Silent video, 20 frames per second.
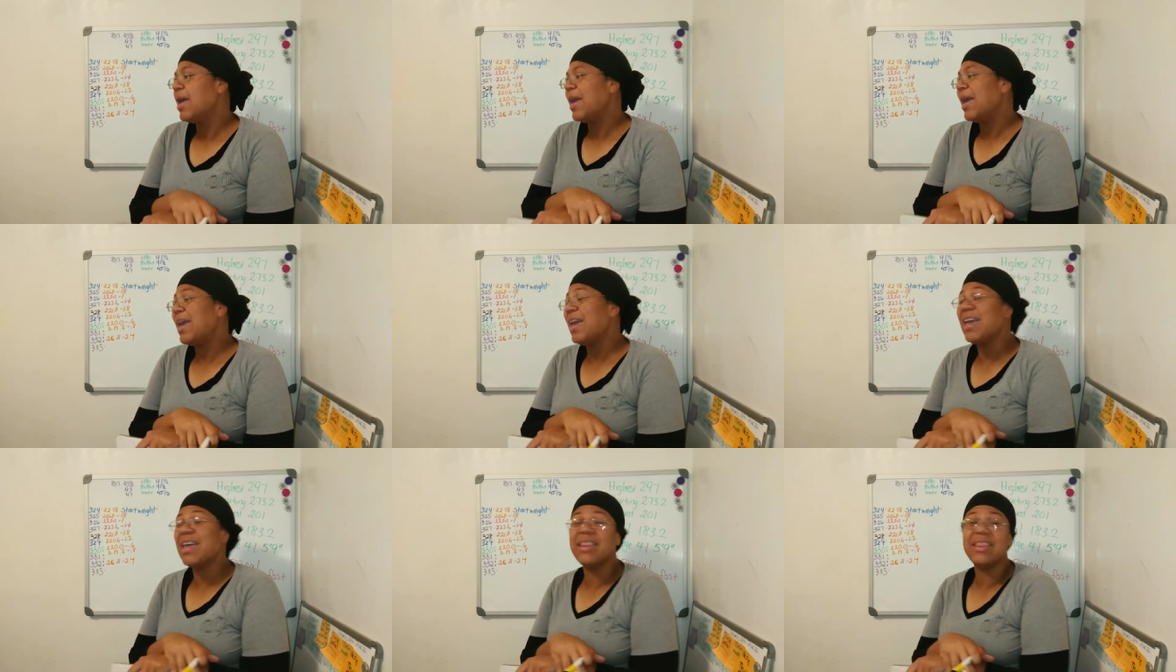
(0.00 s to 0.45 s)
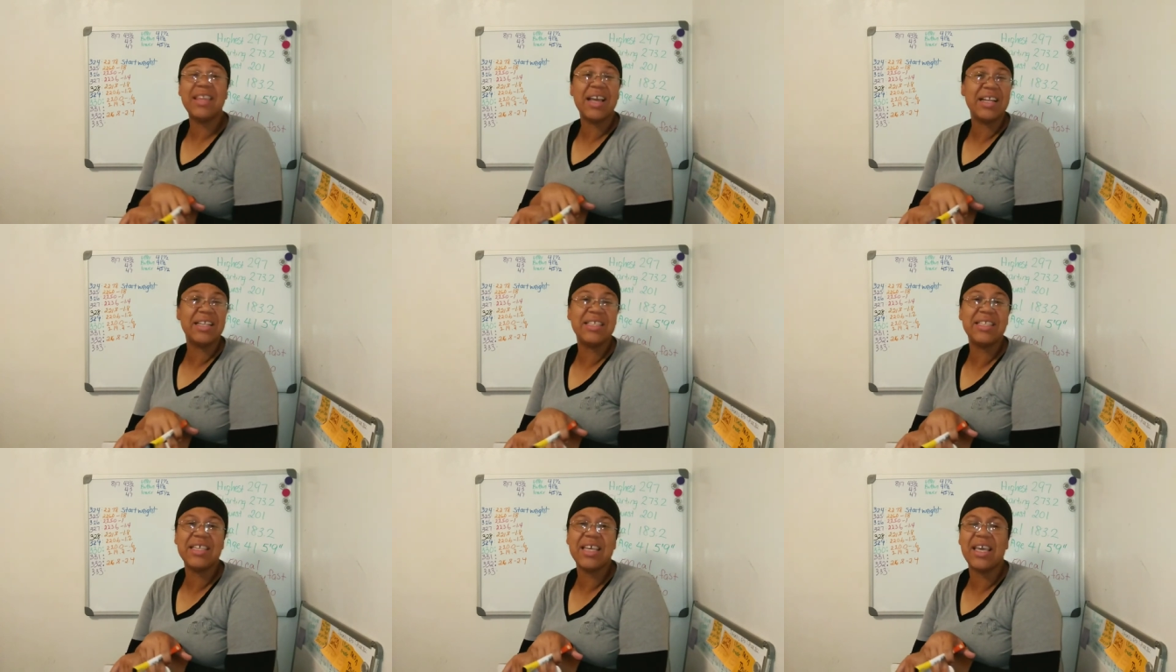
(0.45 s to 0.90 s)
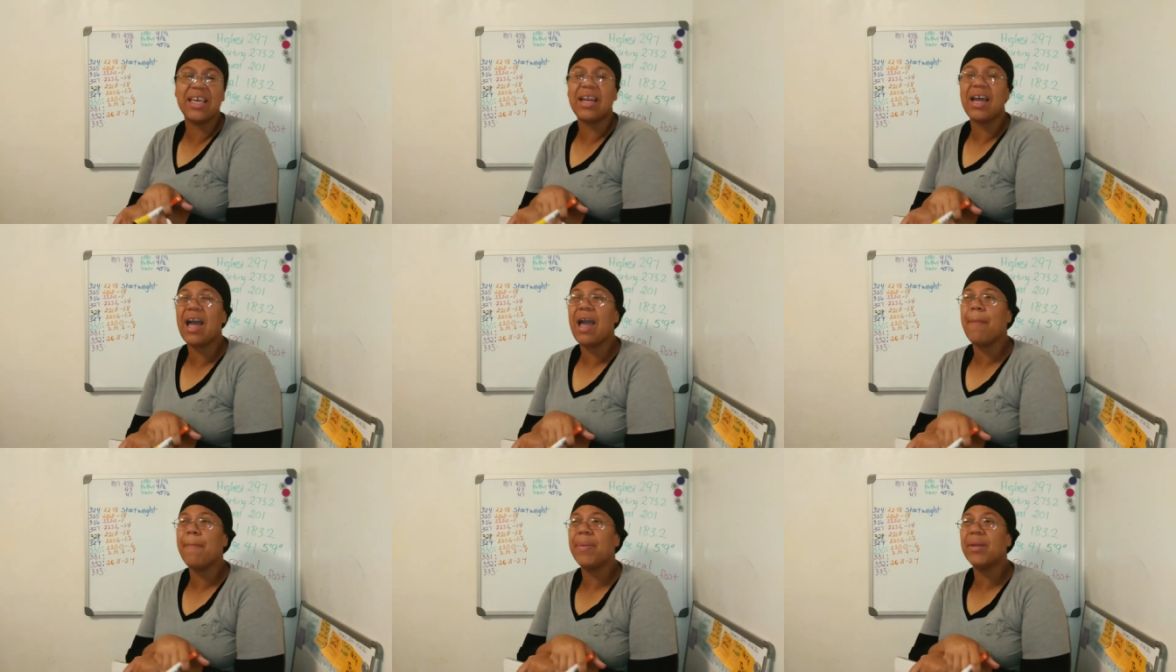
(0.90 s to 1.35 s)
And that's it.
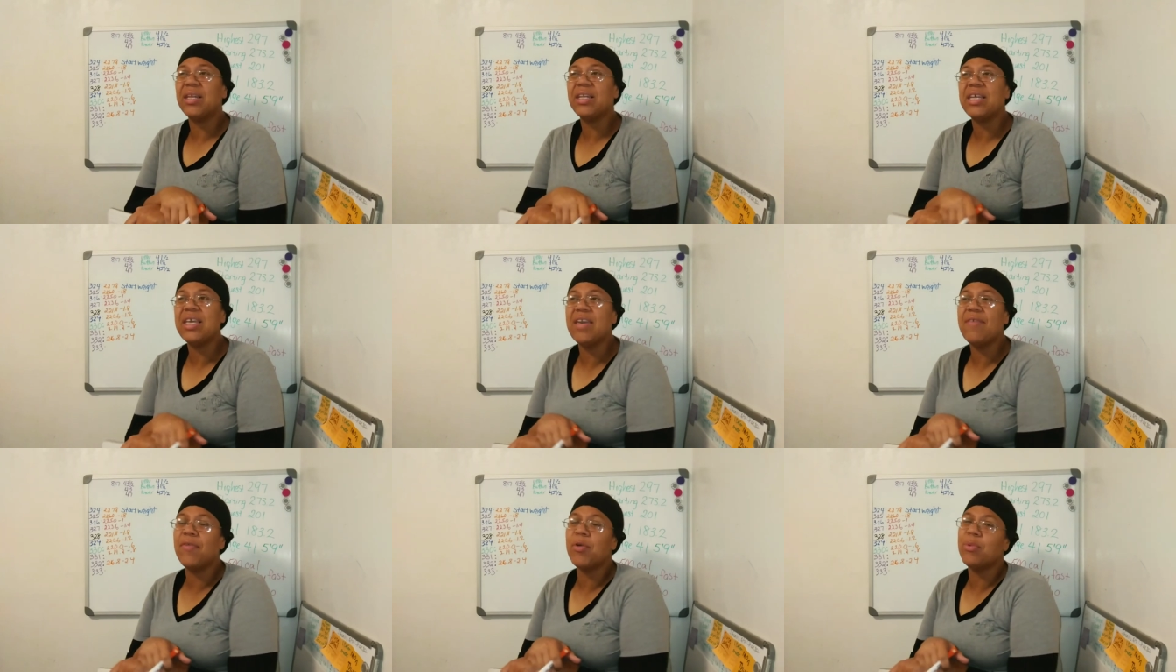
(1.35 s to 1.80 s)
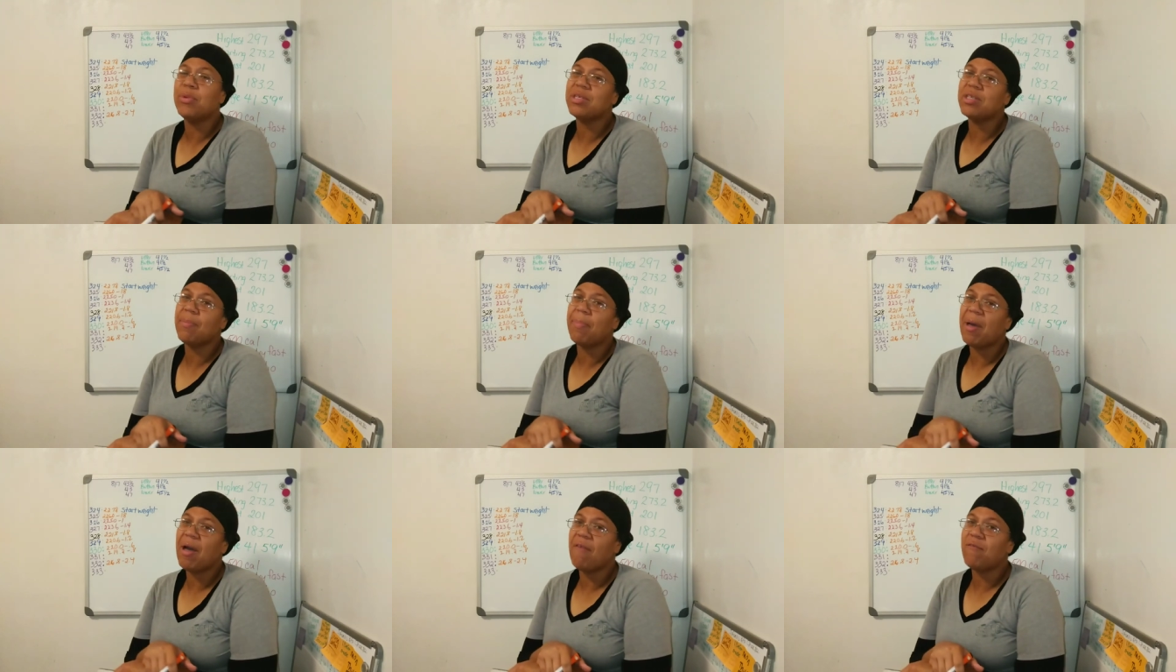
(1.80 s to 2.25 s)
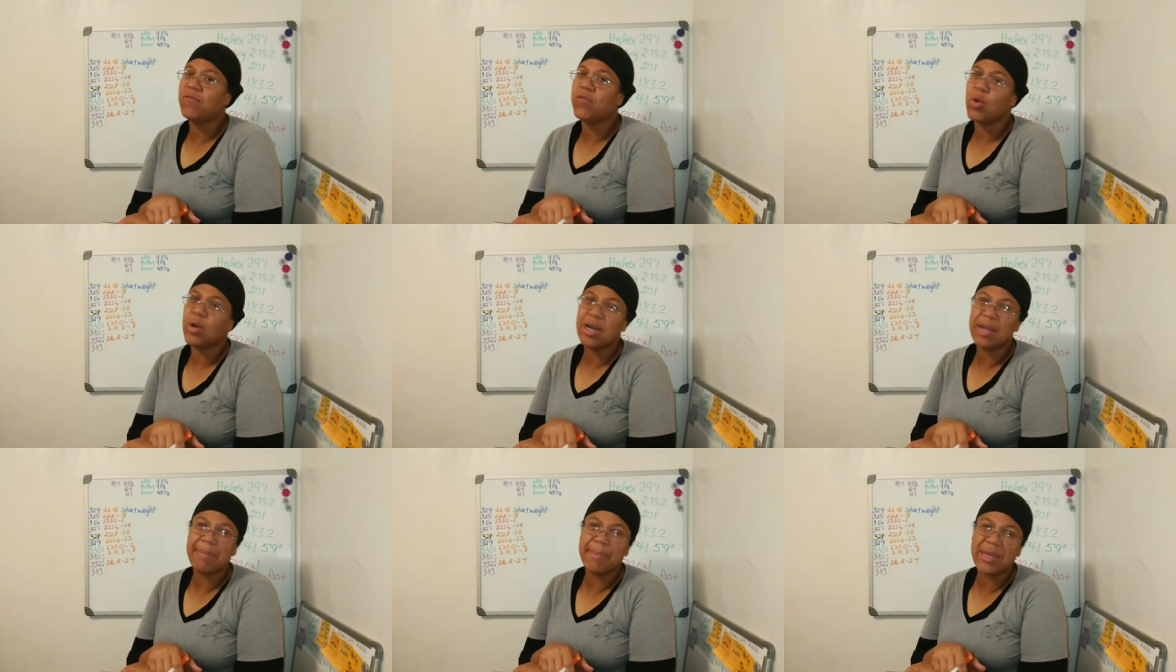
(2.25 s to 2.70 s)
I believe it was about
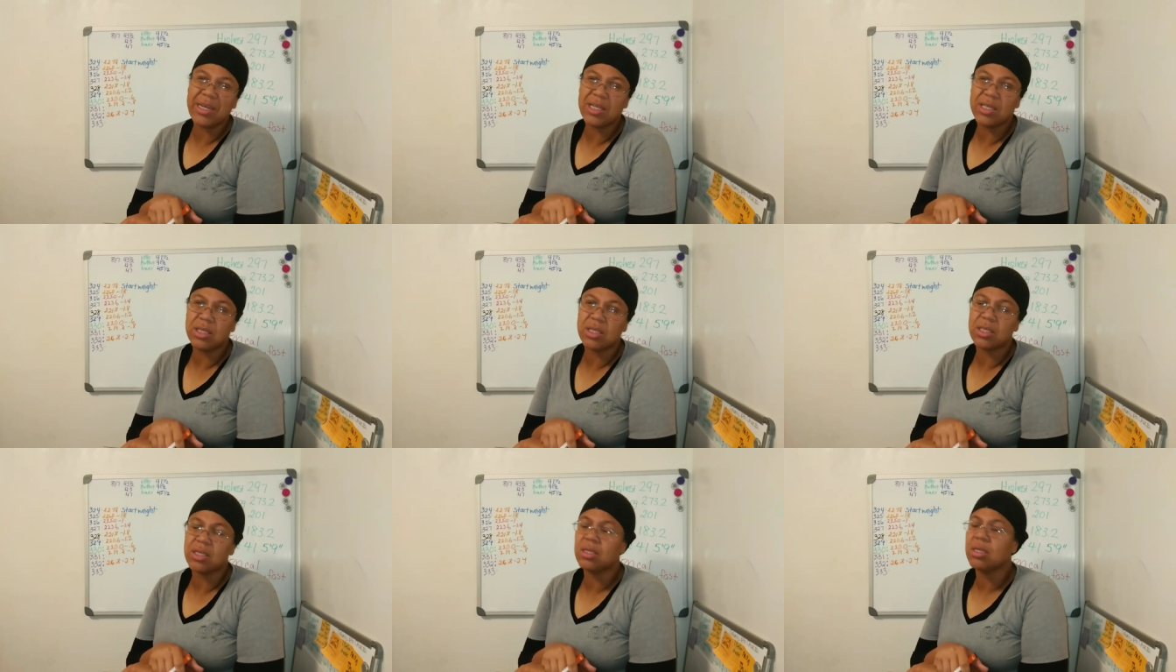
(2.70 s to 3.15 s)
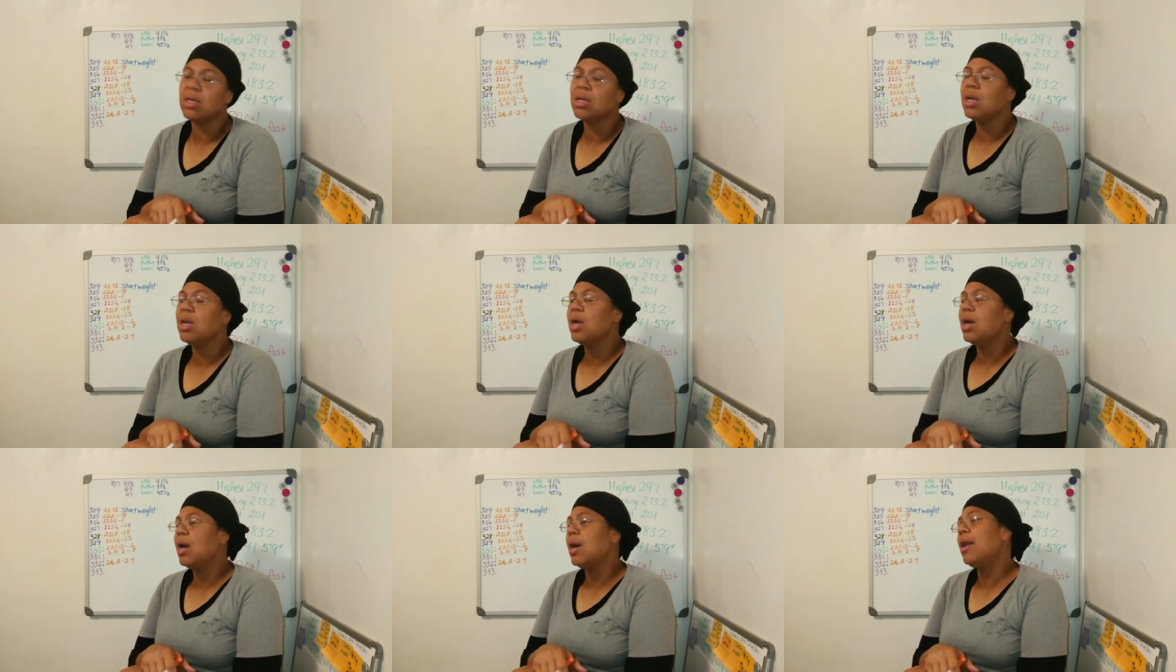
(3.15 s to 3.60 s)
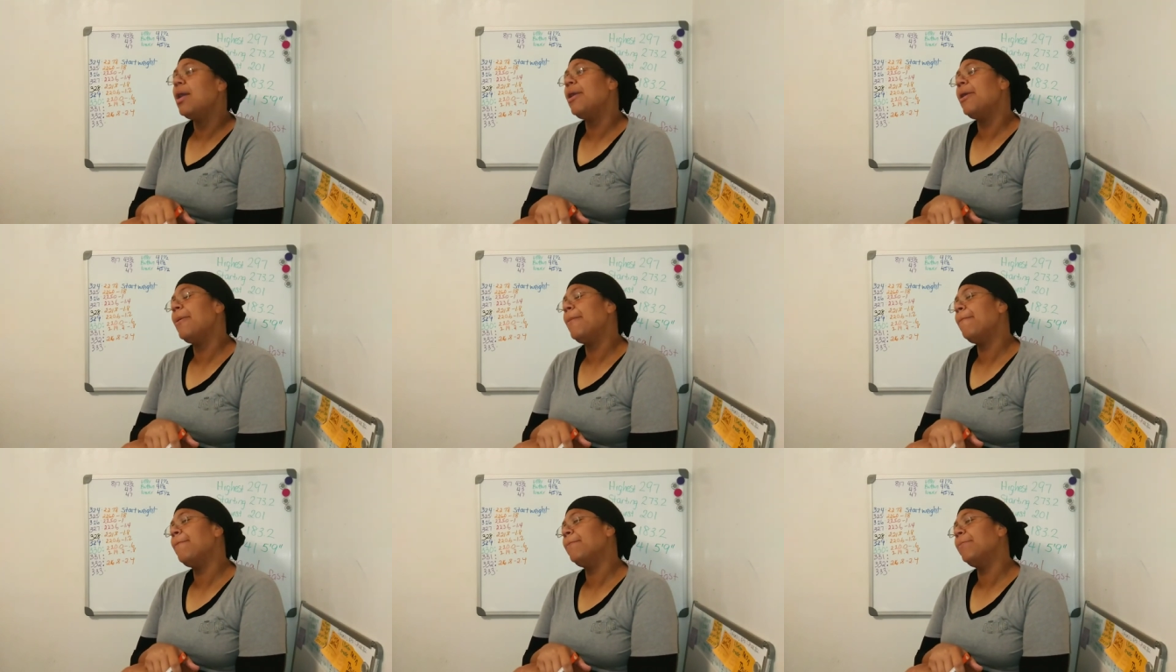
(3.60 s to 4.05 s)
40 minutes.
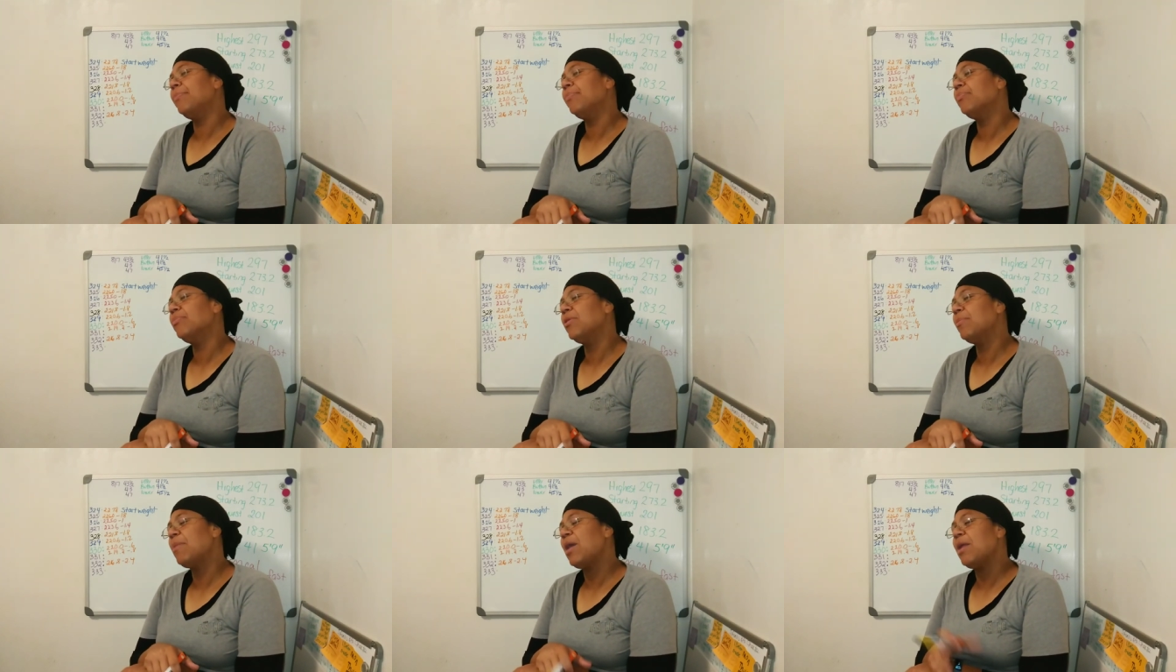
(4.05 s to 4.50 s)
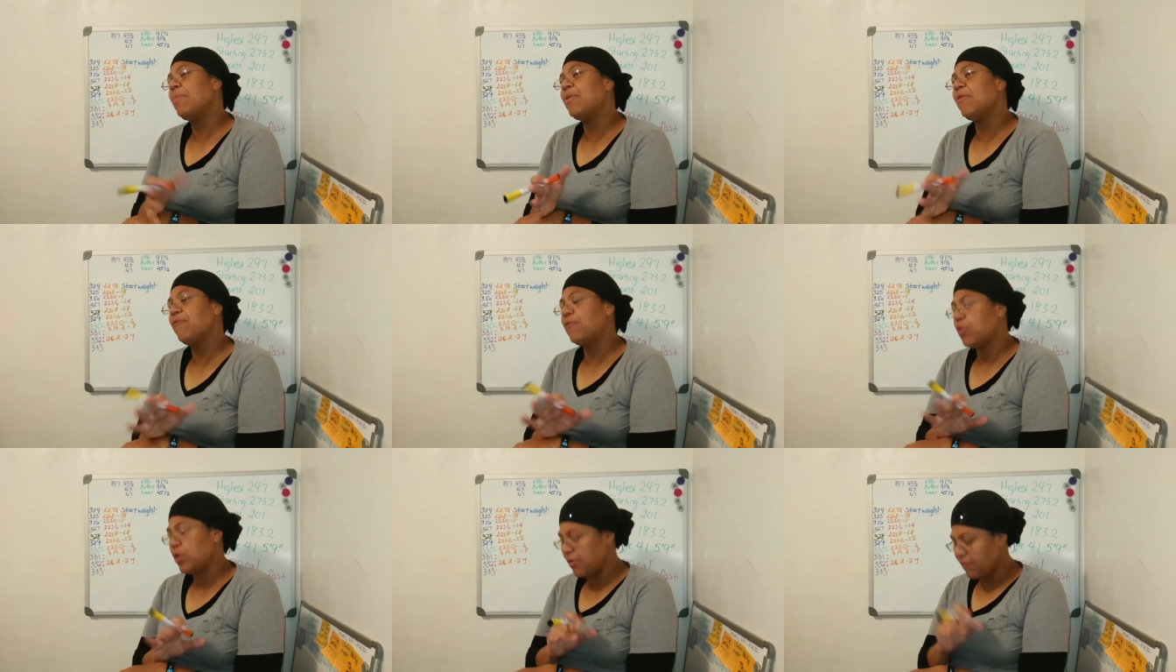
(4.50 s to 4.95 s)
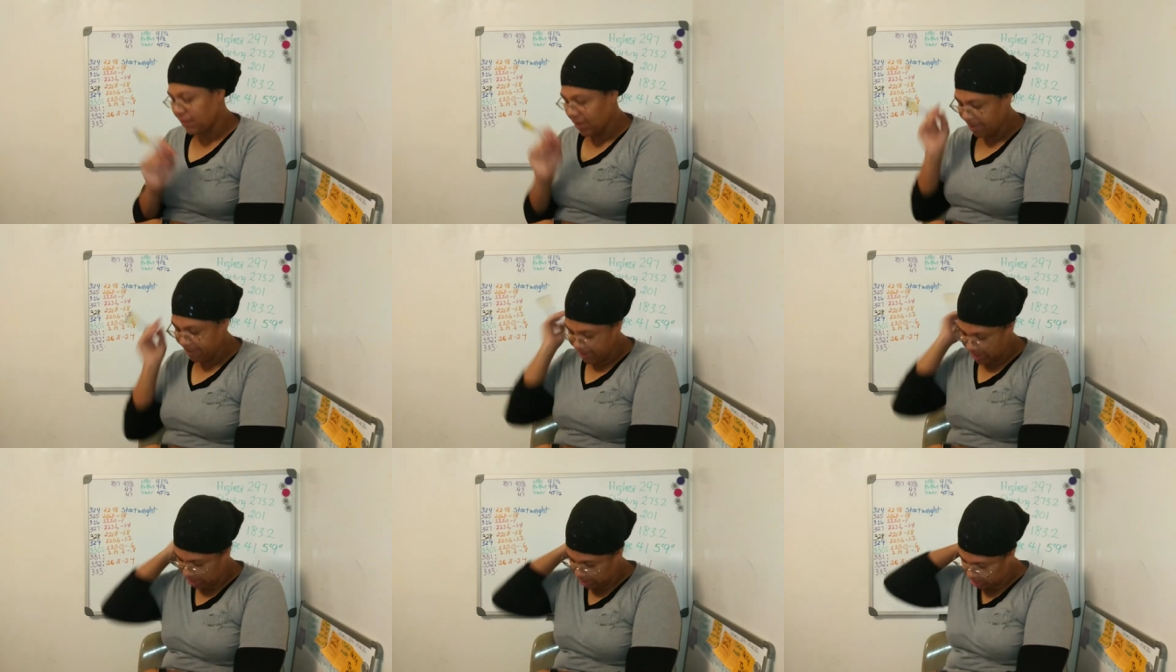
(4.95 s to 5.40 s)
Um, it might have been
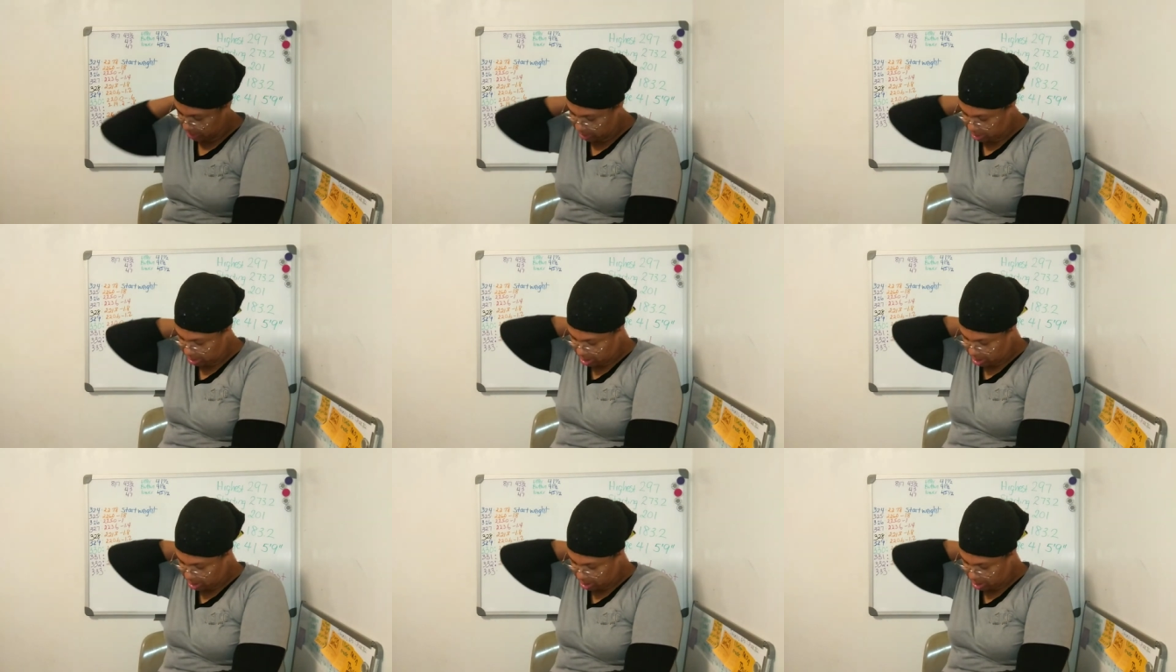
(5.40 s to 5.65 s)
45 minutes.